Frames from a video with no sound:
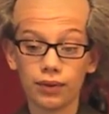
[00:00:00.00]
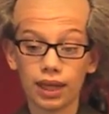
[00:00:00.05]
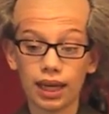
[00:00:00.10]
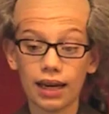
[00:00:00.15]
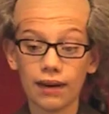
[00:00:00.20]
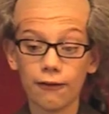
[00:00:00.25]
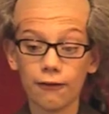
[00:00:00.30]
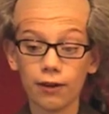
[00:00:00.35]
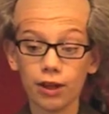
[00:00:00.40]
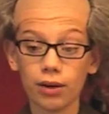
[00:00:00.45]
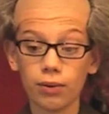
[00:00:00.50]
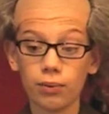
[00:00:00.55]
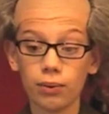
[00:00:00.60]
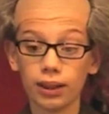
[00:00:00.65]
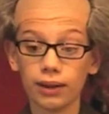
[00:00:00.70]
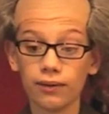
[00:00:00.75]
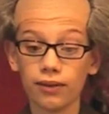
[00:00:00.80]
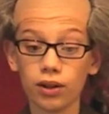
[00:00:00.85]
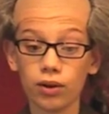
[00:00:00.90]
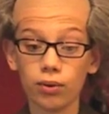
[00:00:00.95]
every
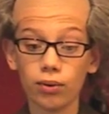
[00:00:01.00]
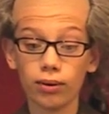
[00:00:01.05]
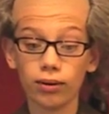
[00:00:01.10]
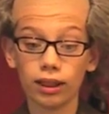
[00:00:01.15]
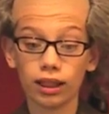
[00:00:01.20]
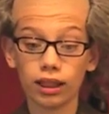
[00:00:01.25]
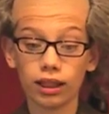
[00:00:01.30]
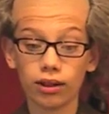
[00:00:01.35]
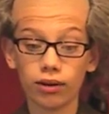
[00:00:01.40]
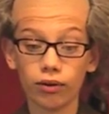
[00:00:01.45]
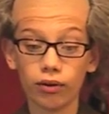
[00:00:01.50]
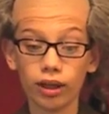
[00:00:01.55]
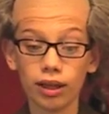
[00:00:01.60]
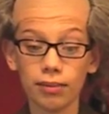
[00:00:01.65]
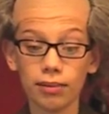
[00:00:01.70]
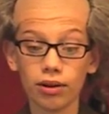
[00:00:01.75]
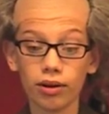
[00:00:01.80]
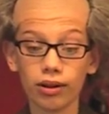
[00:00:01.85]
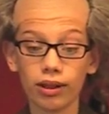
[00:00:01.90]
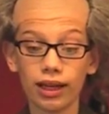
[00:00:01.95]
one of you will
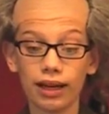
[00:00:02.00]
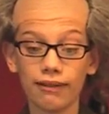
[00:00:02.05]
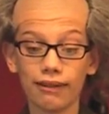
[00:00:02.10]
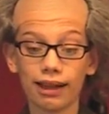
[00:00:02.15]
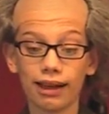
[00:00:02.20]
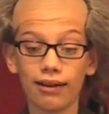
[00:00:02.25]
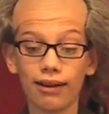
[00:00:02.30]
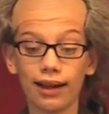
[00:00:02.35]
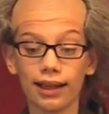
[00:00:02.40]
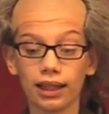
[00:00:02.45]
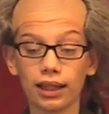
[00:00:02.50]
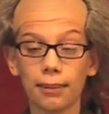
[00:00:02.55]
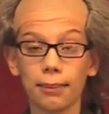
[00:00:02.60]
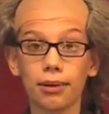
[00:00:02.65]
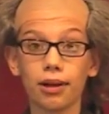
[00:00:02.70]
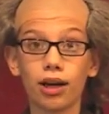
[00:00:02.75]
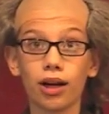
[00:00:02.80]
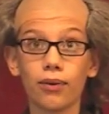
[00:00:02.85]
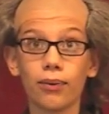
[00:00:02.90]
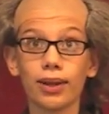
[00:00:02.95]
scream your lives out at the
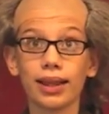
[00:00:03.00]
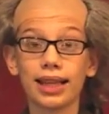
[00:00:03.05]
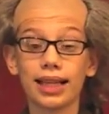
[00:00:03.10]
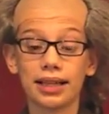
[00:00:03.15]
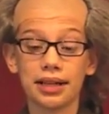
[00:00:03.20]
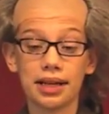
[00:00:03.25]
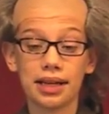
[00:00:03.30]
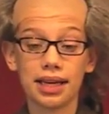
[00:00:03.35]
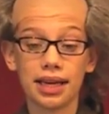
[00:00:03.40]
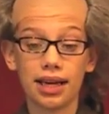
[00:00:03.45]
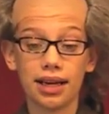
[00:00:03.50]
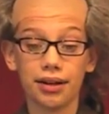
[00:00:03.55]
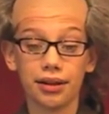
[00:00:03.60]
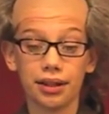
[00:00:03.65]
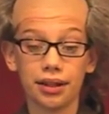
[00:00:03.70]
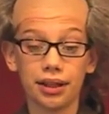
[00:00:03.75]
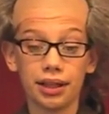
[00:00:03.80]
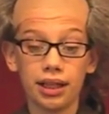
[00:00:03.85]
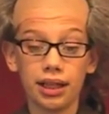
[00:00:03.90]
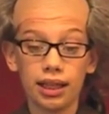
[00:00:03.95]
block within a
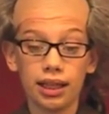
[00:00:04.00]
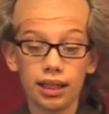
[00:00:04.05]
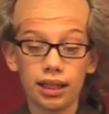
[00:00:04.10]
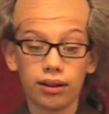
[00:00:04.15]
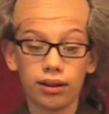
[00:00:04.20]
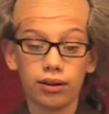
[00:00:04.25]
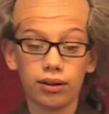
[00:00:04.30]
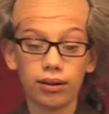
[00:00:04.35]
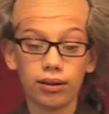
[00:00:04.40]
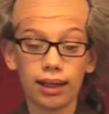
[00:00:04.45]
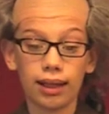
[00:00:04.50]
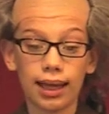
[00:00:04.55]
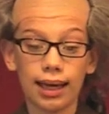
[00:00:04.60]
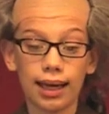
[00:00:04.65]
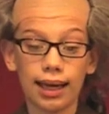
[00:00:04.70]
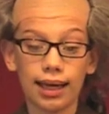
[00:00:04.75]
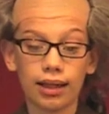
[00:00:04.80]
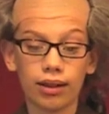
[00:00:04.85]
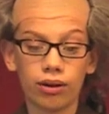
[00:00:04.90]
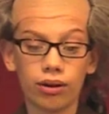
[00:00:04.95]
year. To
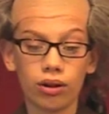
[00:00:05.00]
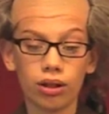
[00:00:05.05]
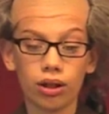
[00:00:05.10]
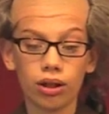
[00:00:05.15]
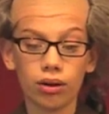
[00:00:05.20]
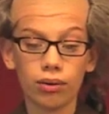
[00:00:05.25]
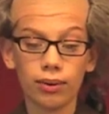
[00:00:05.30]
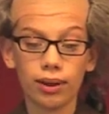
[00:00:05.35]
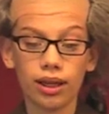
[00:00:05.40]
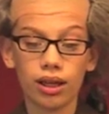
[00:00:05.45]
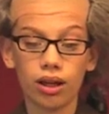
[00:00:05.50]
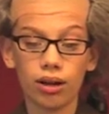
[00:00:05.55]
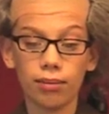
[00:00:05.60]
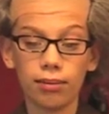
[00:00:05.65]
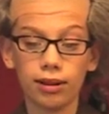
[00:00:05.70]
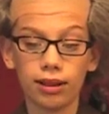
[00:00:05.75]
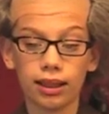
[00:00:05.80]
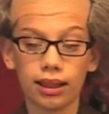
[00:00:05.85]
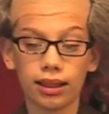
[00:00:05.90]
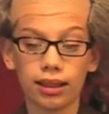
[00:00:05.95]
that horror we
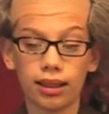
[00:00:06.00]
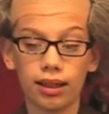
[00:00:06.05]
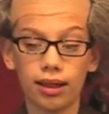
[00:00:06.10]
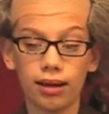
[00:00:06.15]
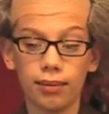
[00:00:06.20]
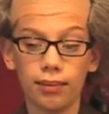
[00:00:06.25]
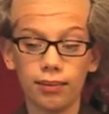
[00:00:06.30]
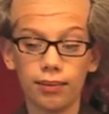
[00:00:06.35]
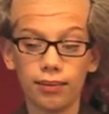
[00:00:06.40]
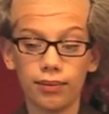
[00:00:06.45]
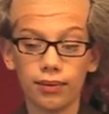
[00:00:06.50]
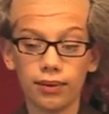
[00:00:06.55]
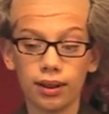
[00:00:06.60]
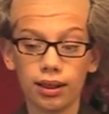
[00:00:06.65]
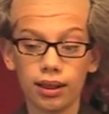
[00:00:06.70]
all must come.